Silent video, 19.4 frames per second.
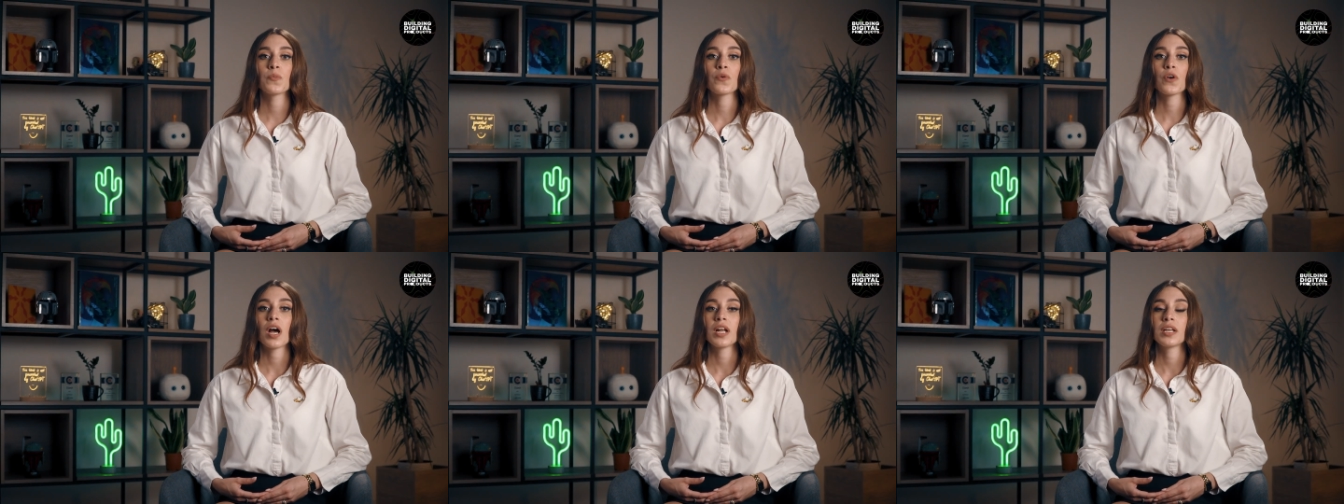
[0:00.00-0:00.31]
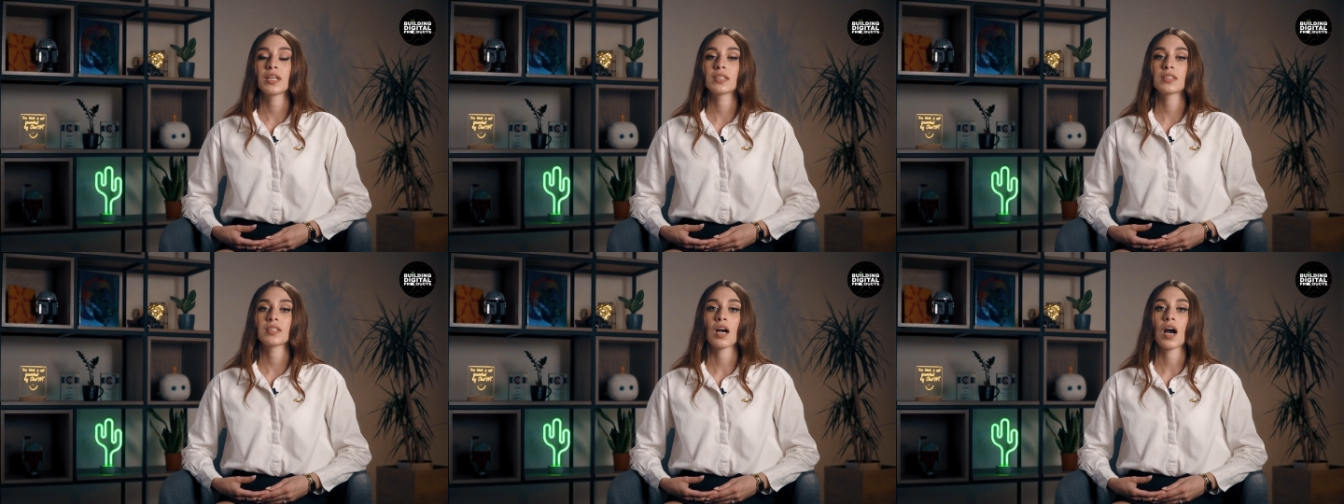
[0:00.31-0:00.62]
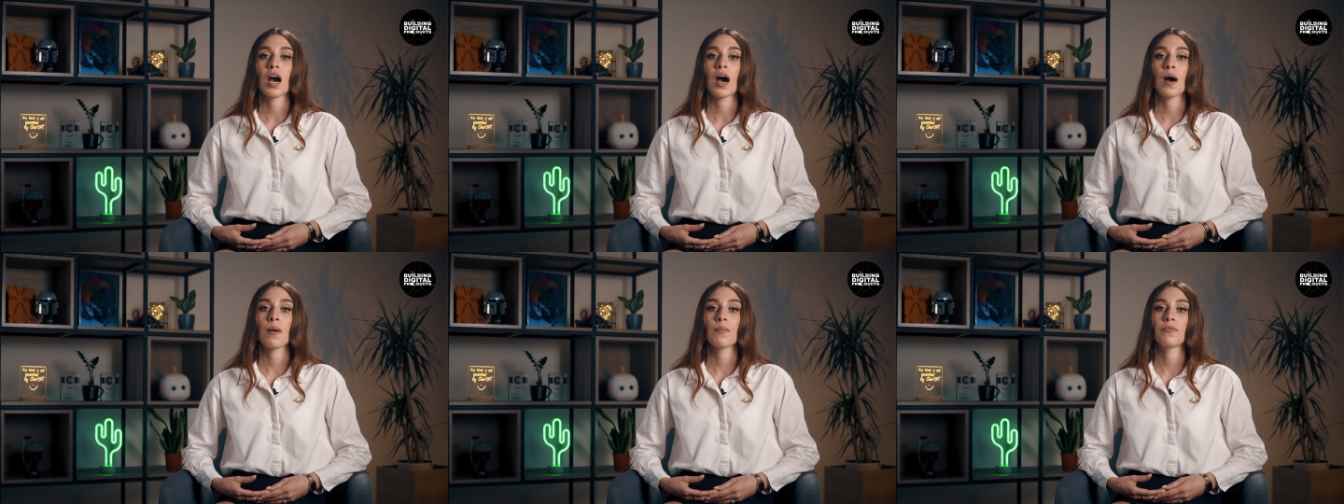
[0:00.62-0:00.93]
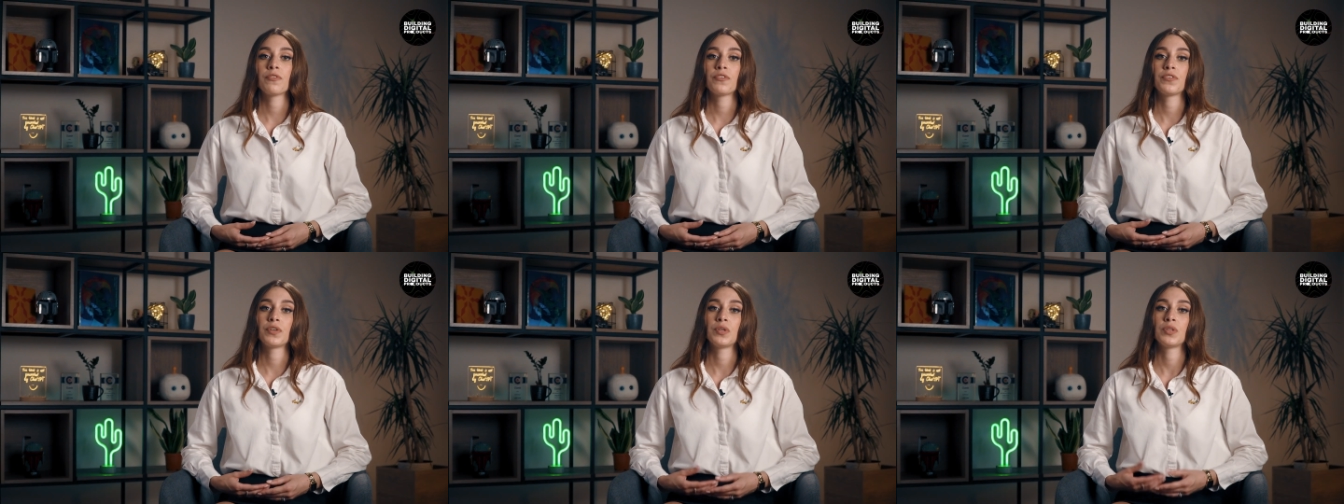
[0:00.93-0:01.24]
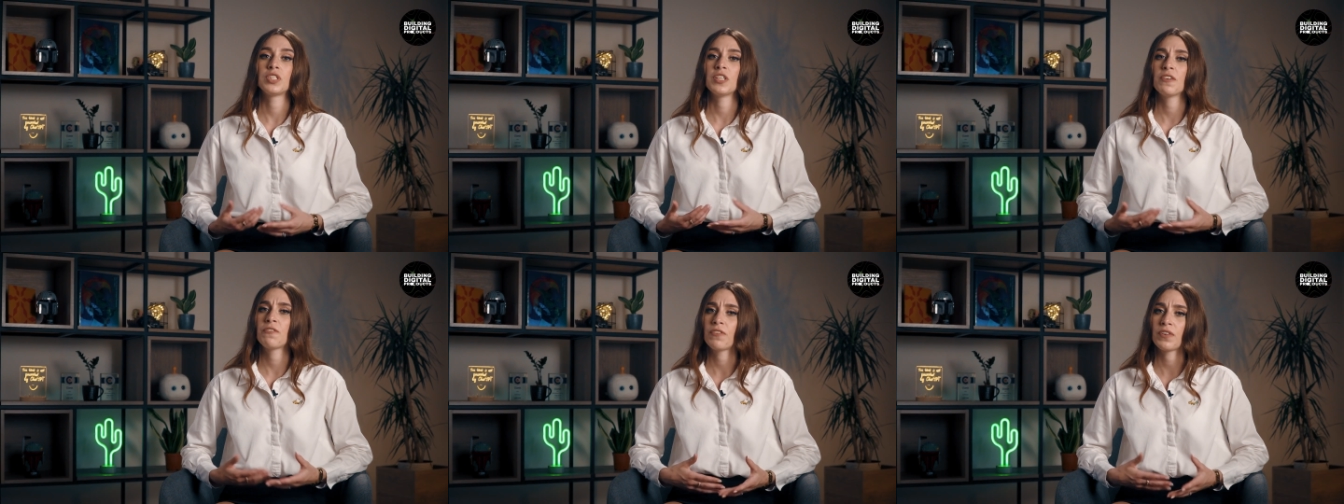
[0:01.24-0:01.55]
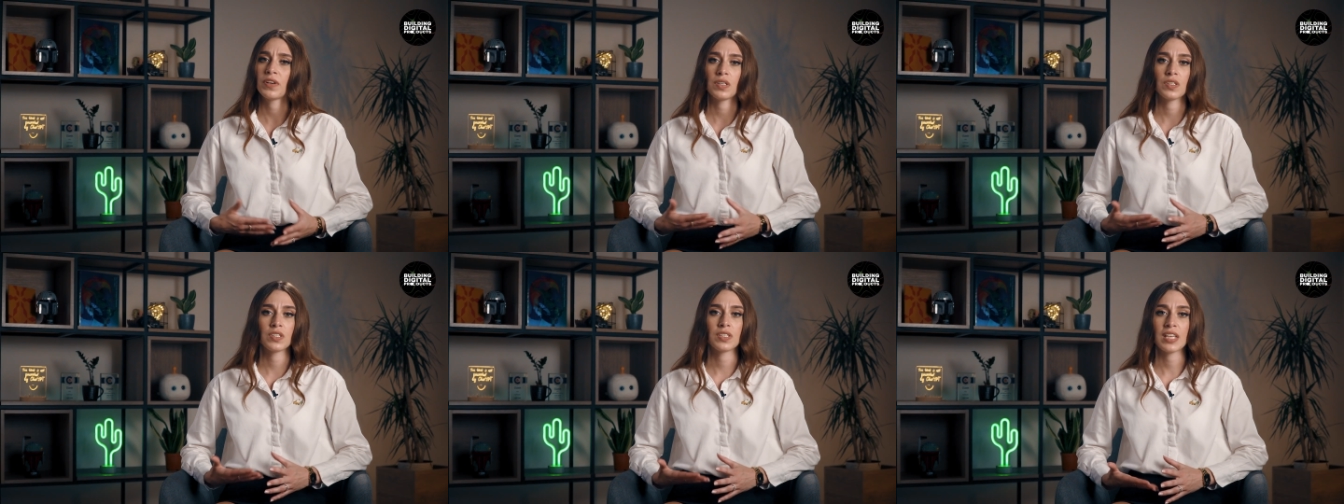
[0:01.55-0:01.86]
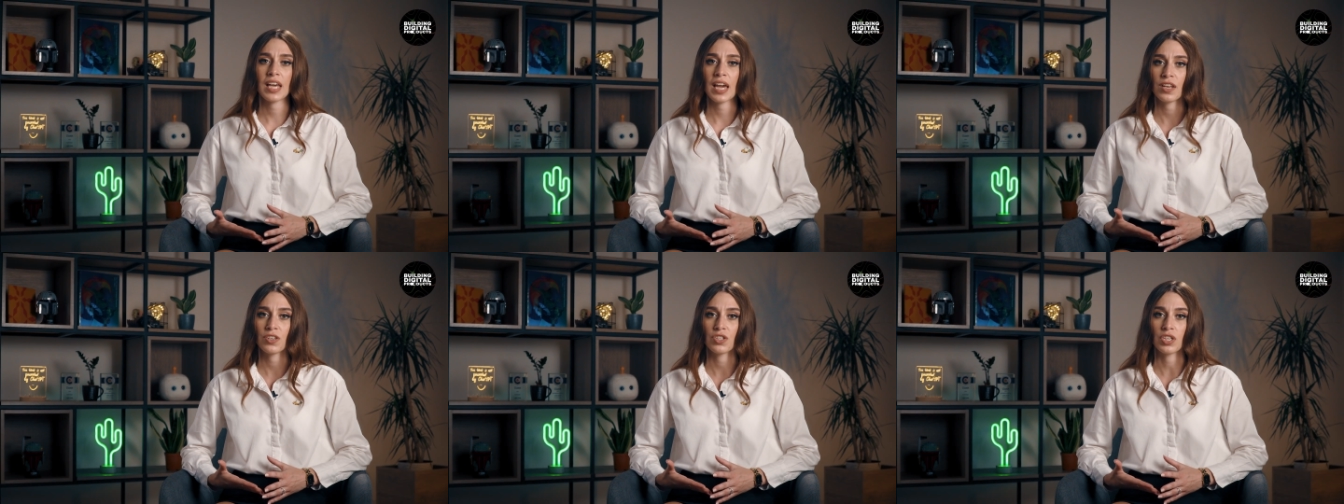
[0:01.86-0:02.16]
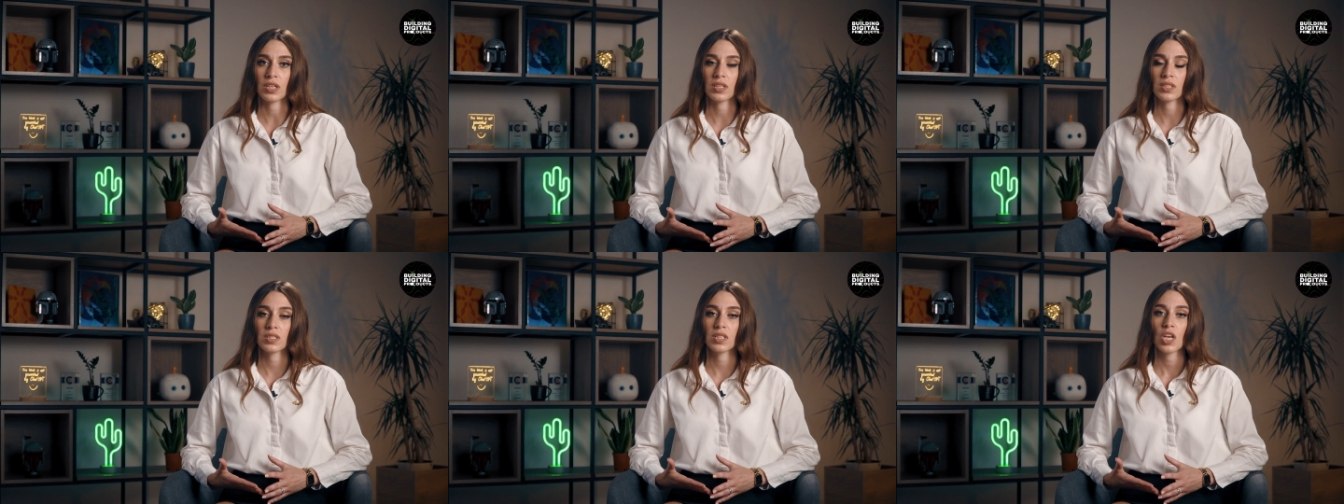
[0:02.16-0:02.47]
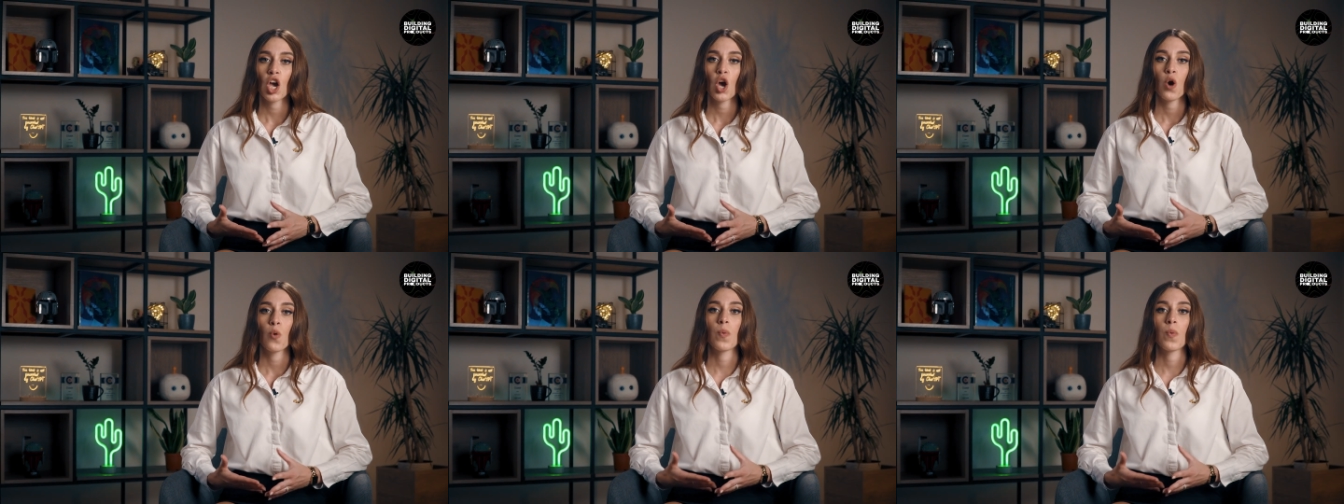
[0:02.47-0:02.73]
products come through different stages,